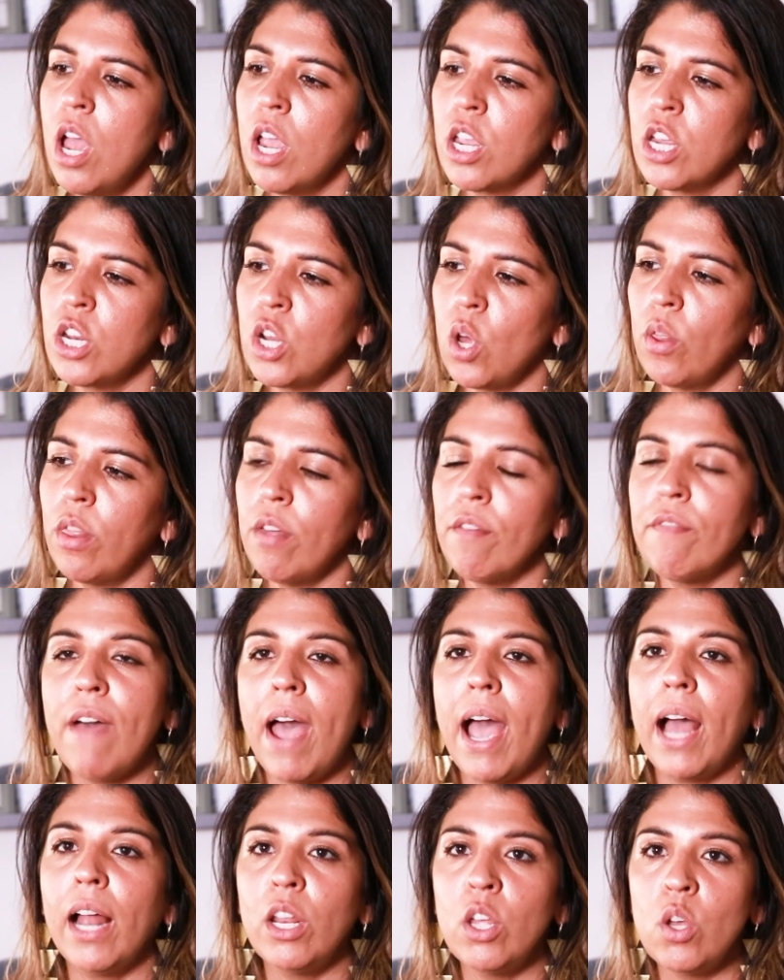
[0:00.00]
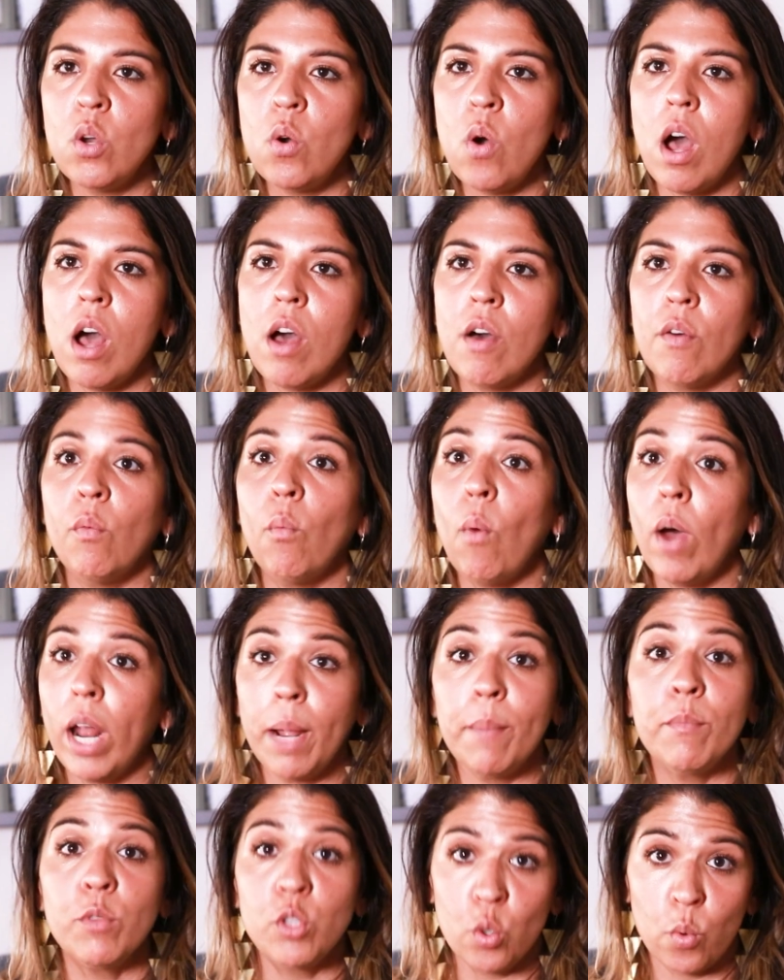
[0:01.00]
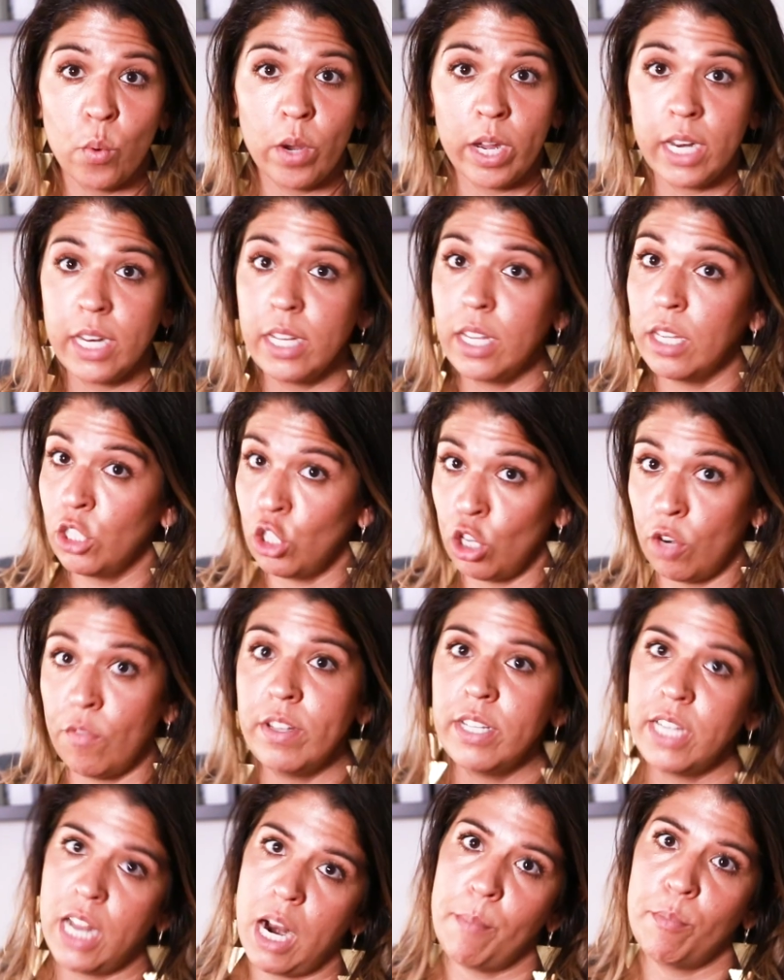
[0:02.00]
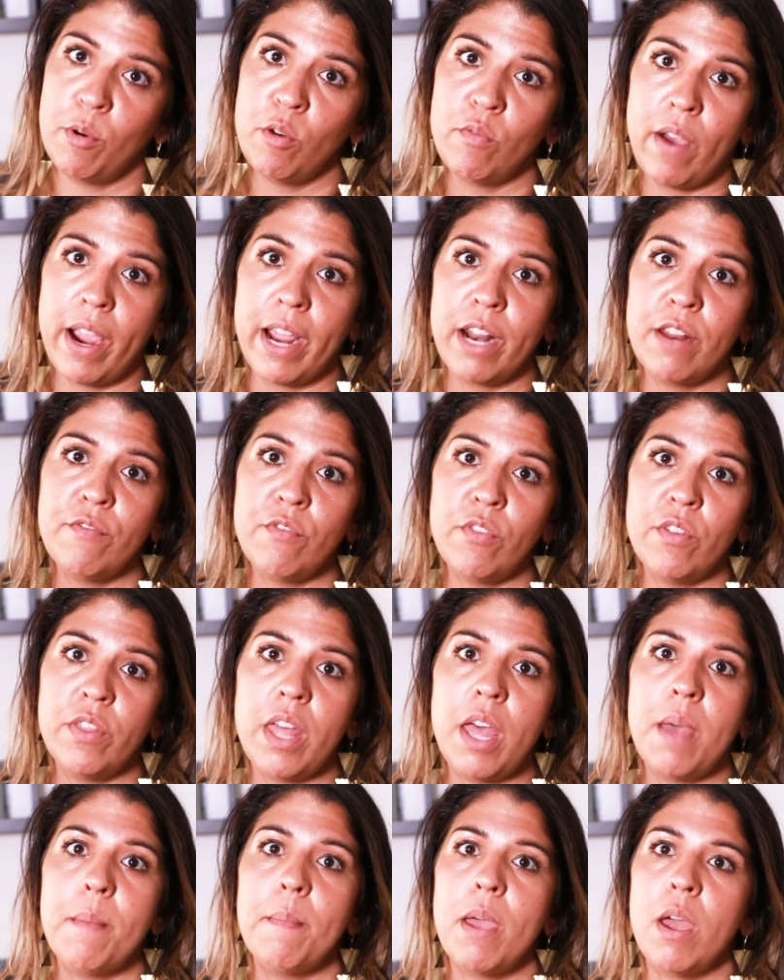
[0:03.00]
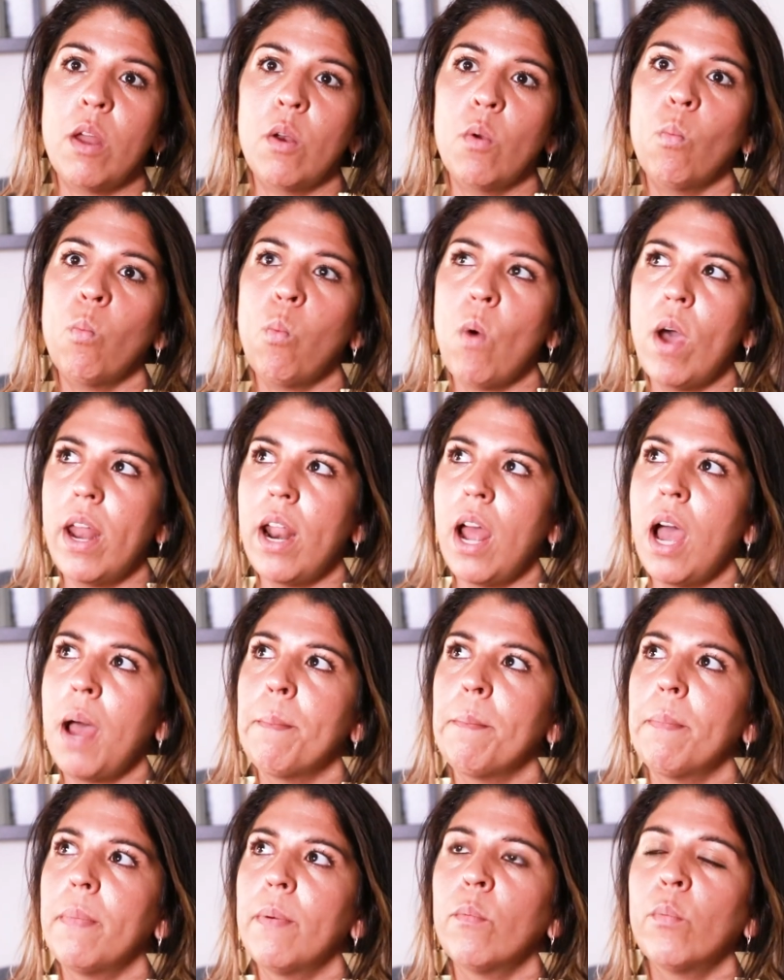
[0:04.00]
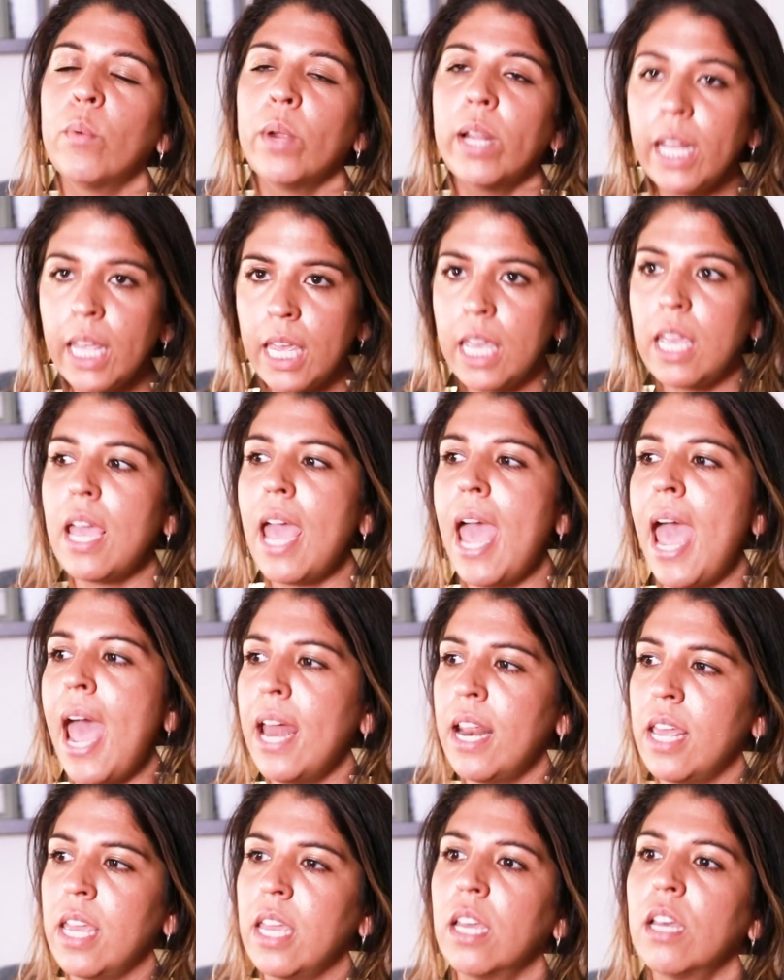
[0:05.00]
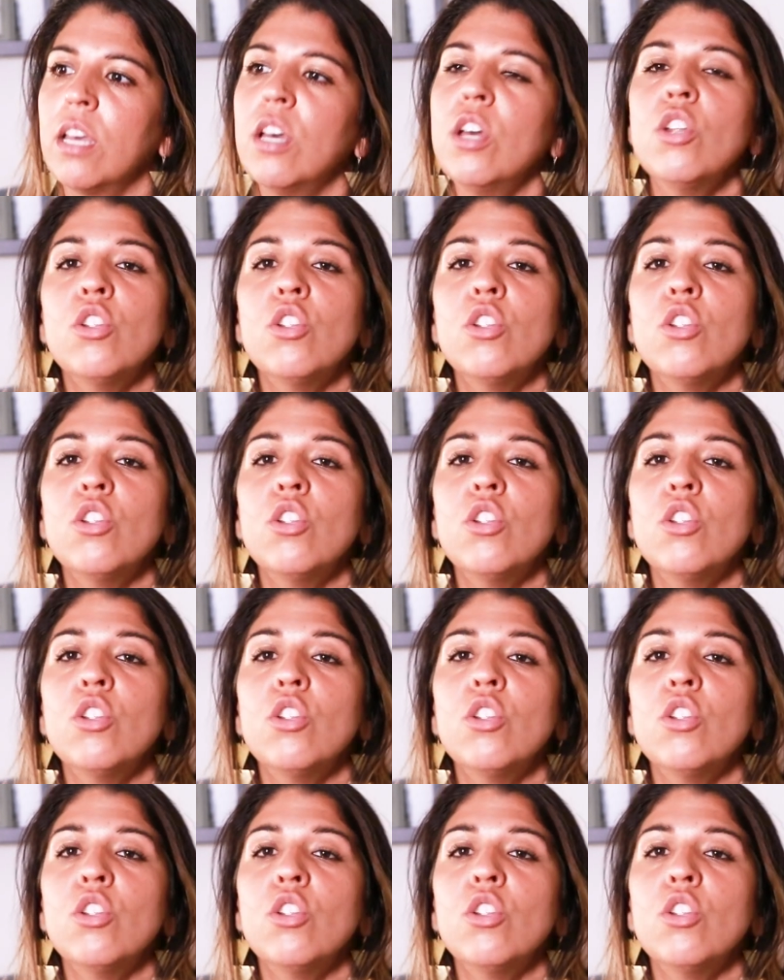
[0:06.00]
the value of what I'm doing, the service that I'm providing for them, and what I'm really adding